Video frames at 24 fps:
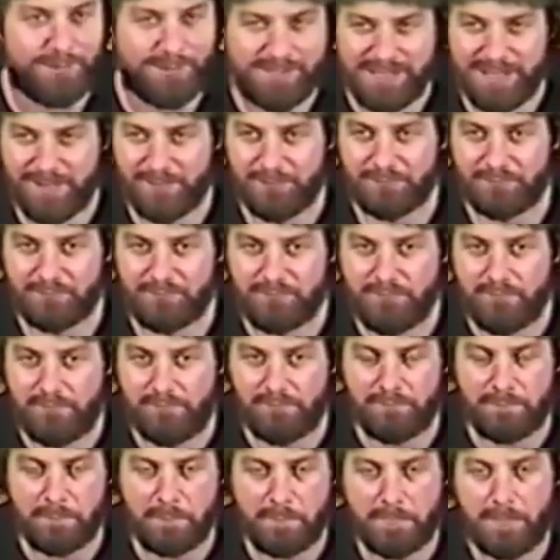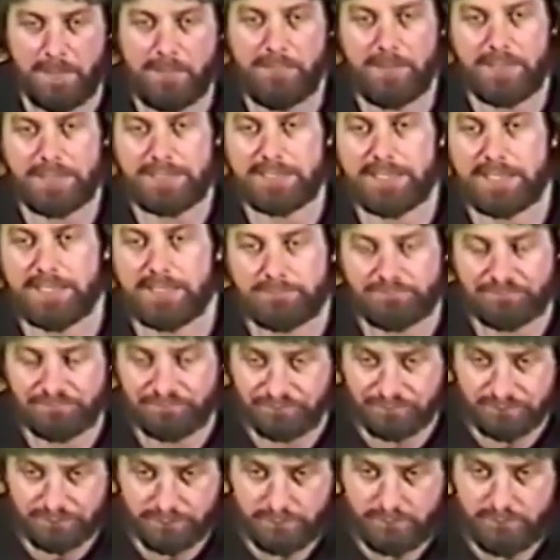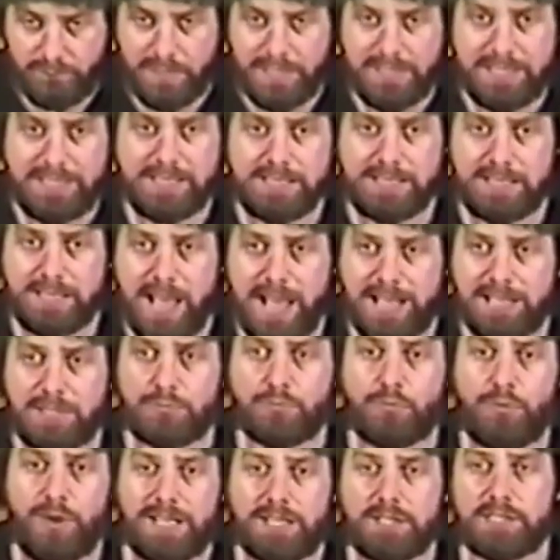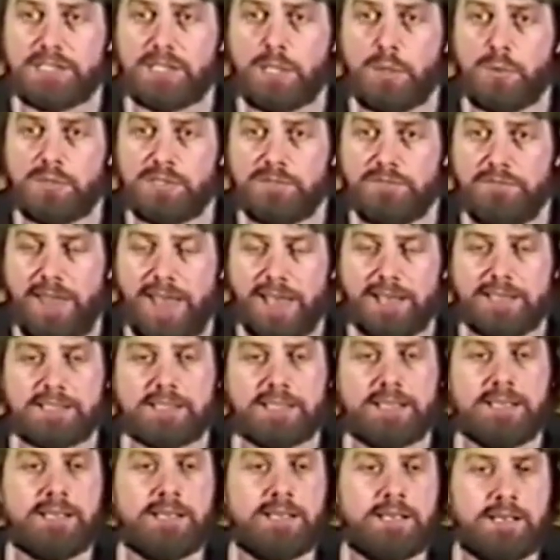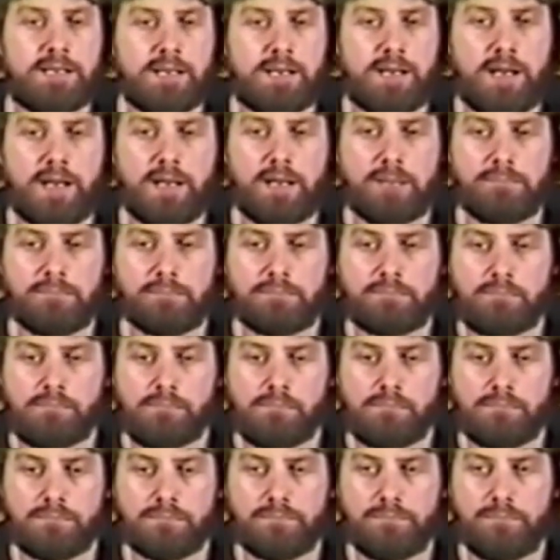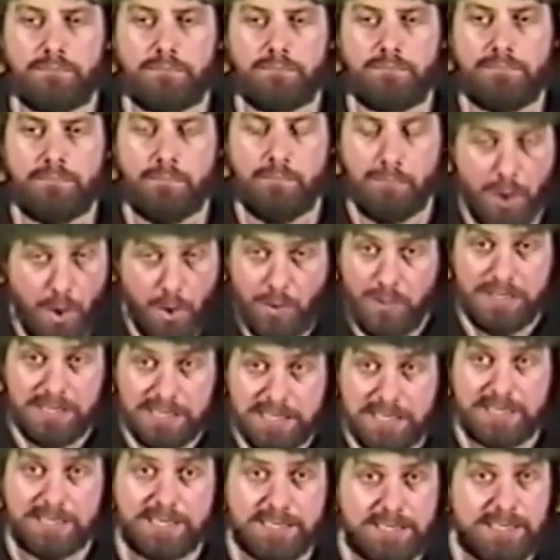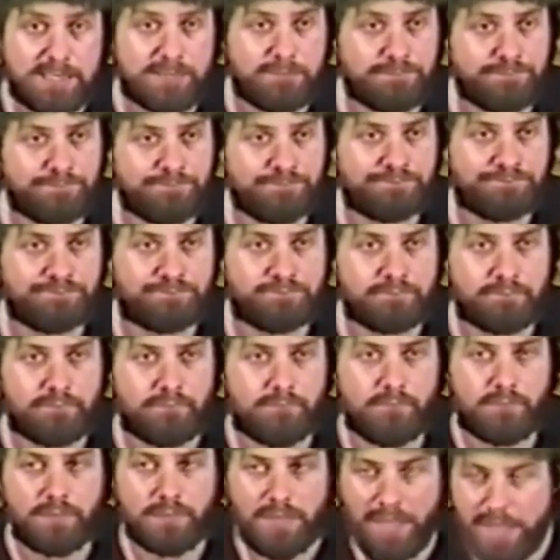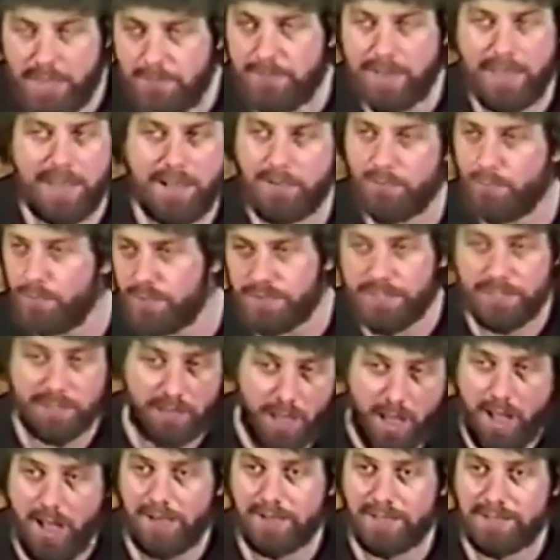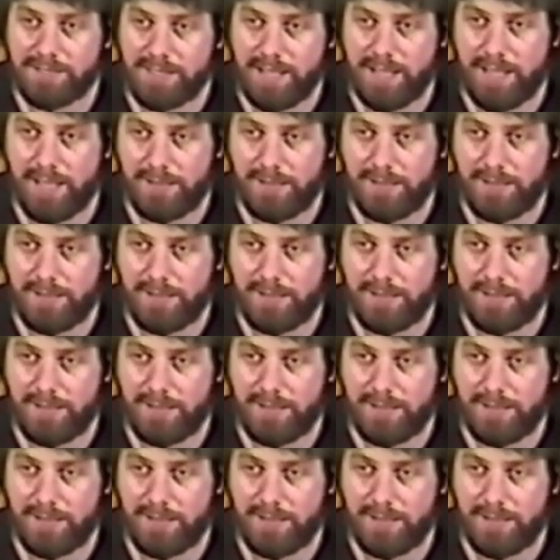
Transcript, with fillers: him or something. But uh, it says, Lot's righteous soul was vexed. Um, Moses came down with the law in his